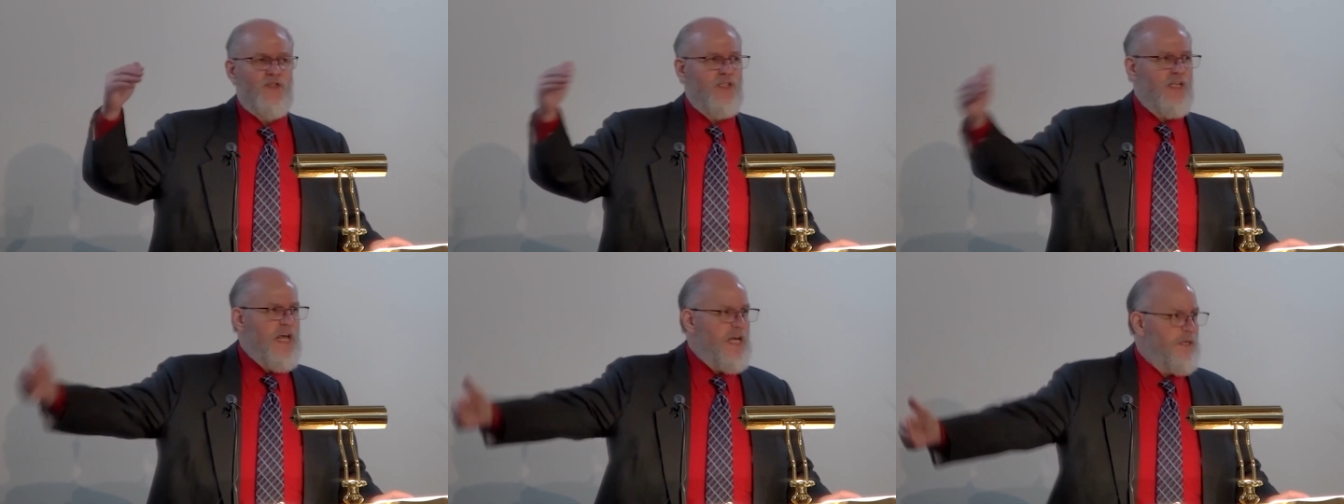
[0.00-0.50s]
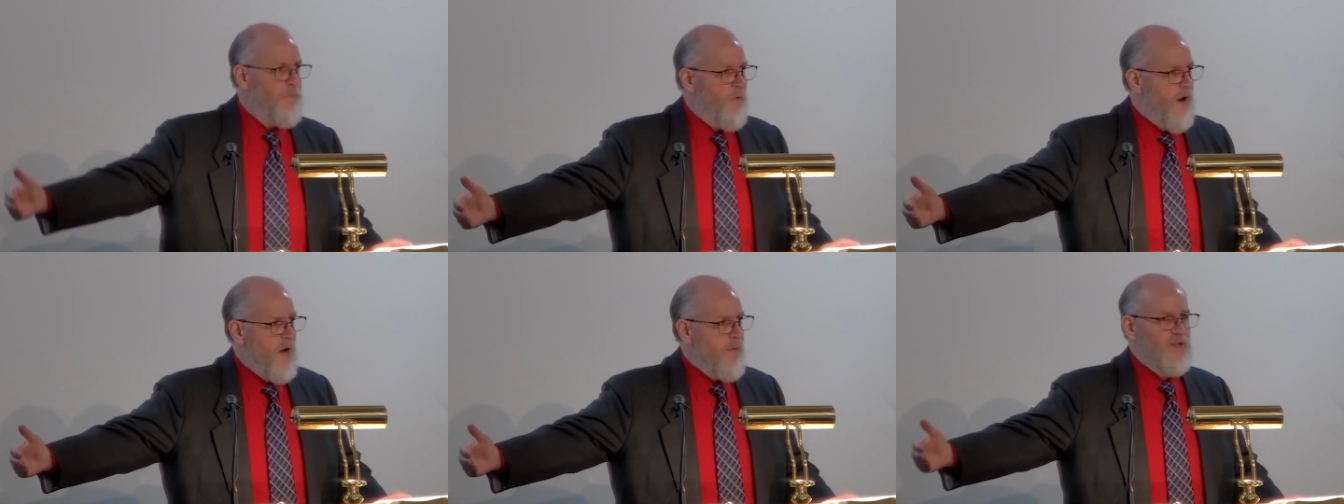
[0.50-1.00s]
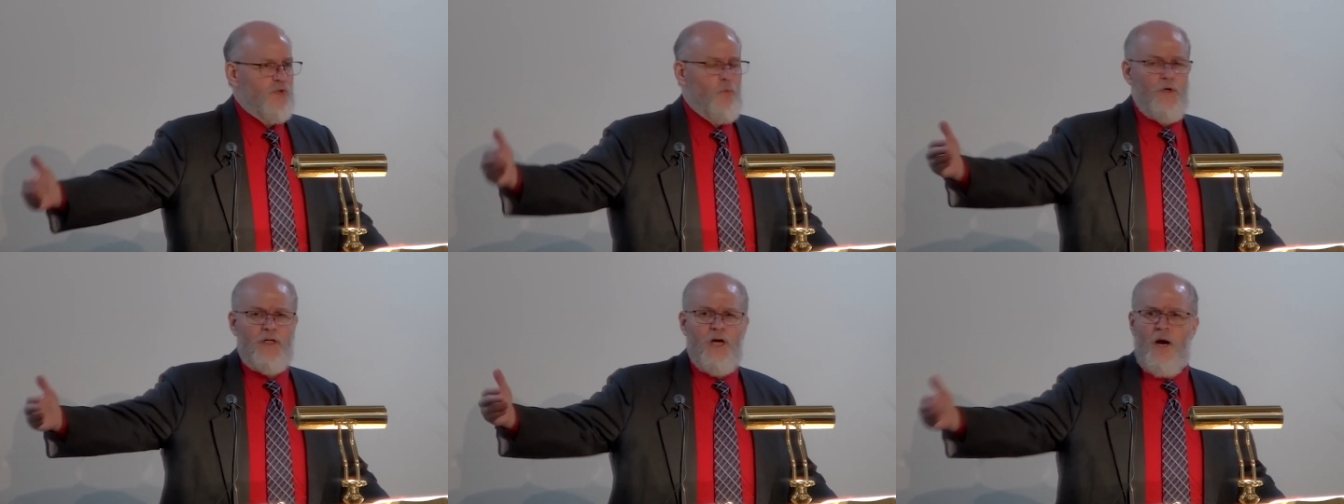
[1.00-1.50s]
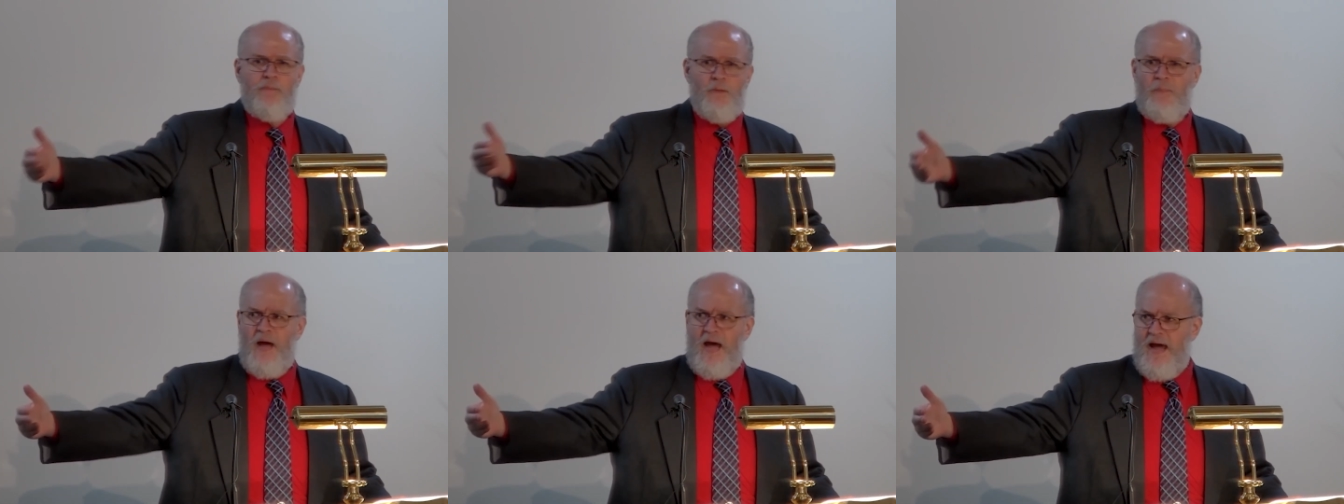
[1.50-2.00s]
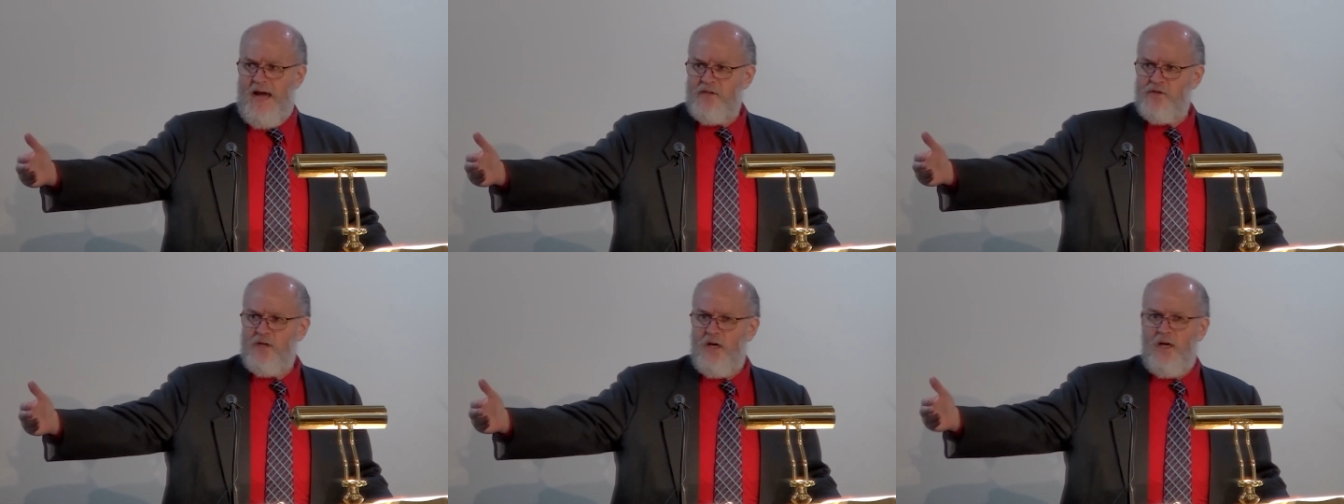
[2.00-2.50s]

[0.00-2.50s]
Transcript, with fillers: seed promise would come to pass,